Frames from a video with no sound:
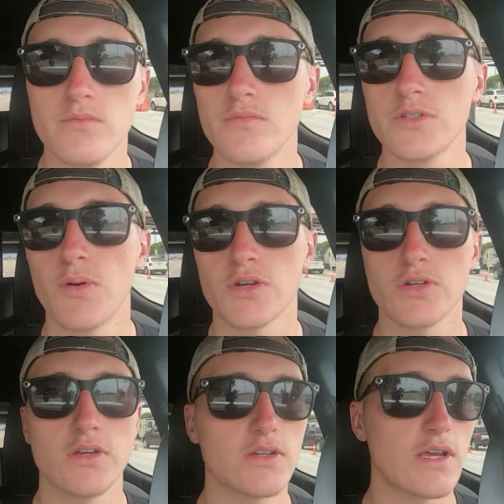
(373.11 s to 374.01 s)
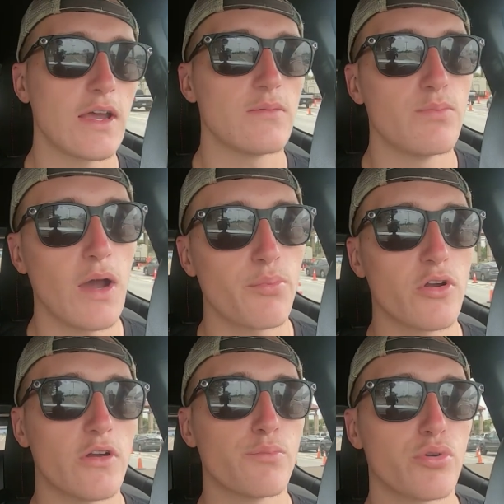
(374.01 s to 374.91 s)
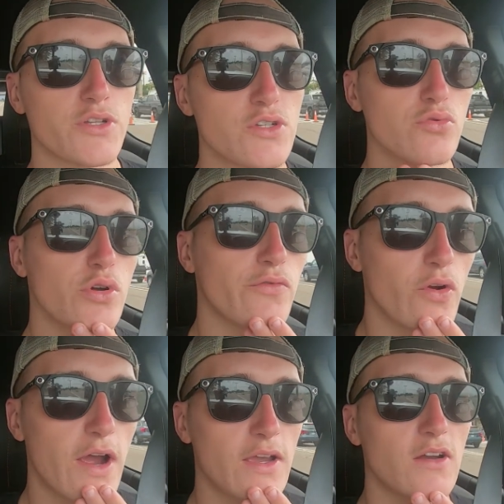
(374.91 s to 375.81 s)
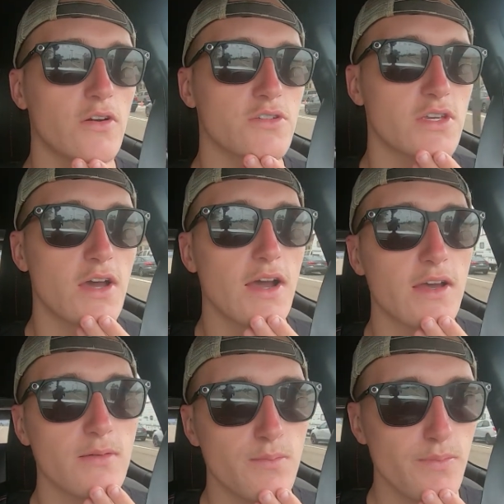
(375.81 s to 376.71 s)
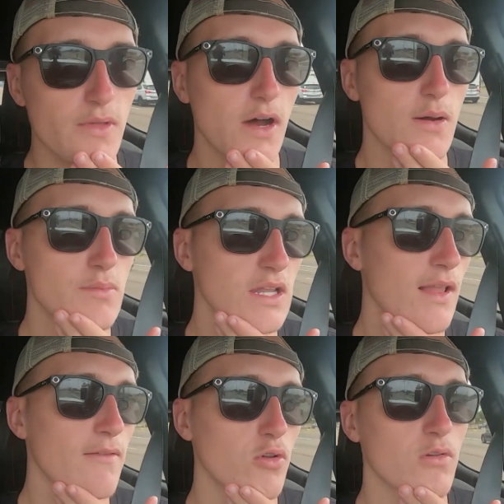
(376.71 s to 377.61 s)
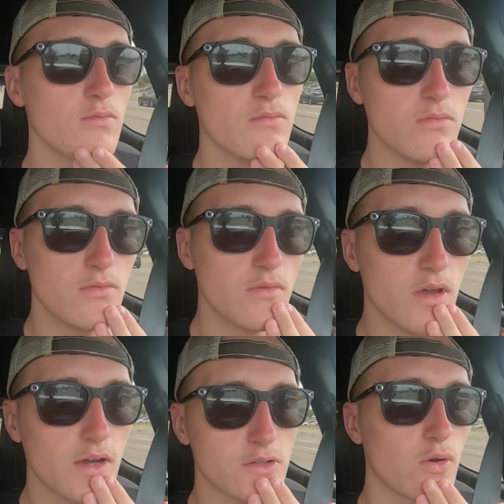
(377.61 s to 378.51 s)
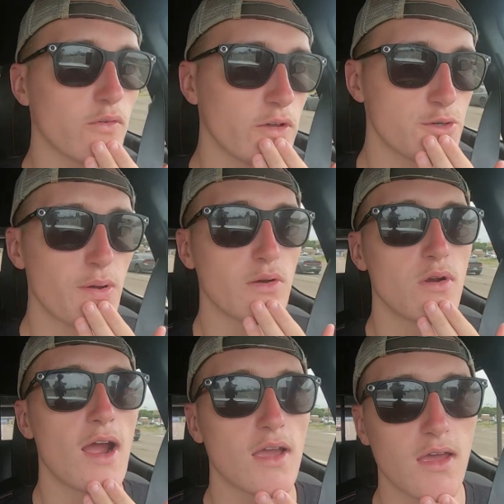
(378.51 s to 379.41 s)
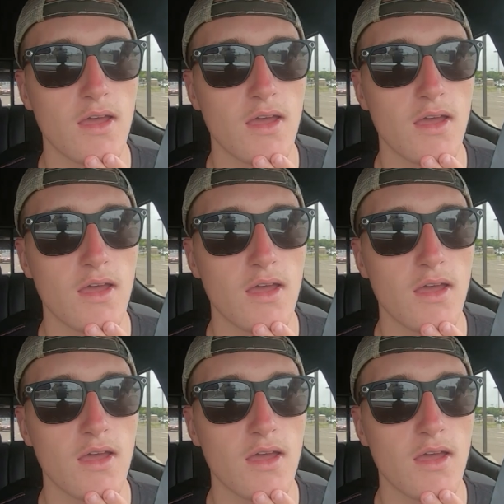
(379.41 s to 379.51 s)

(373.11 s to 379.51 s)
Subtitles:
Especially because I put on a Prinsu roof rack and RCI mid-level 12-inch bed rack.